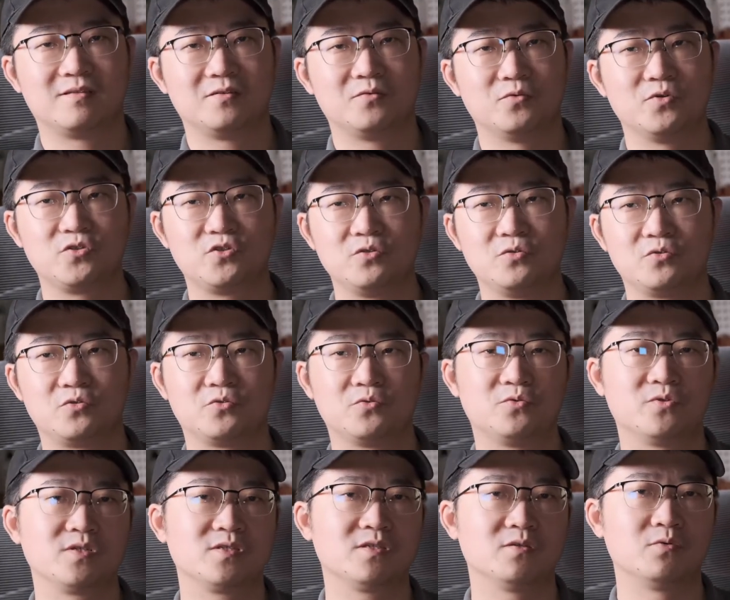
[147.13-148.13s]
which
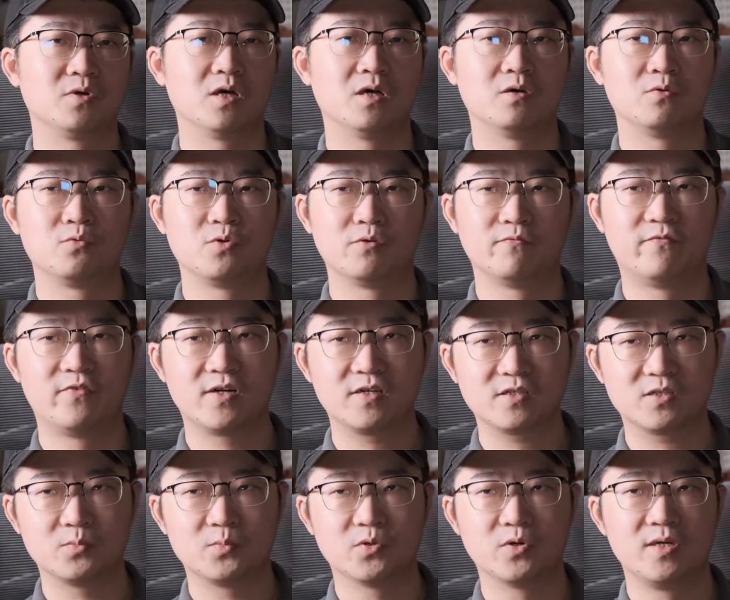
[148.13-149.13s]
ensures a
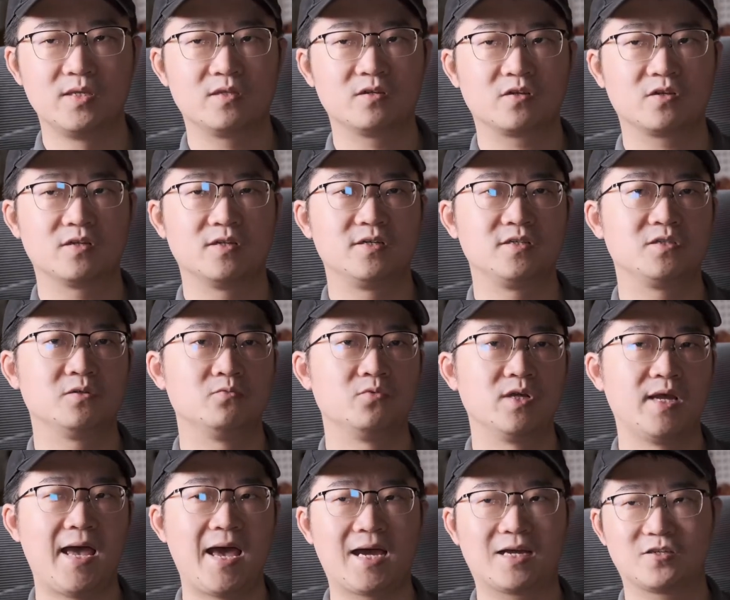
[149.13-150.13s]
reversible intercalation
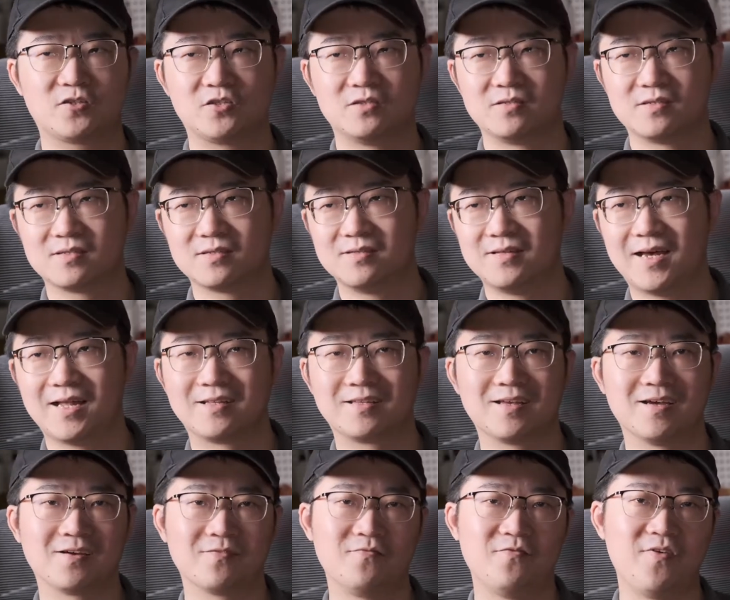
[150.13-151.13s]
reactions that
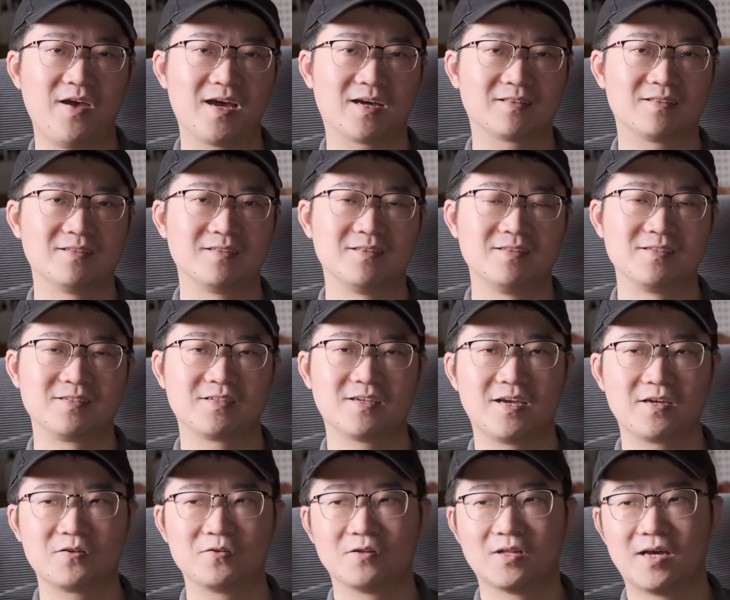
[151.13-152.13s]
affect the
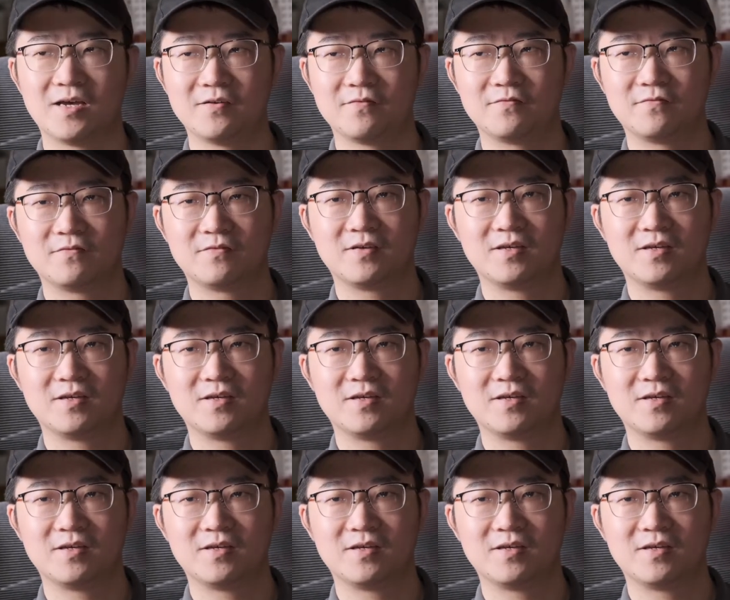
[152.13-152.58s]
cycle life.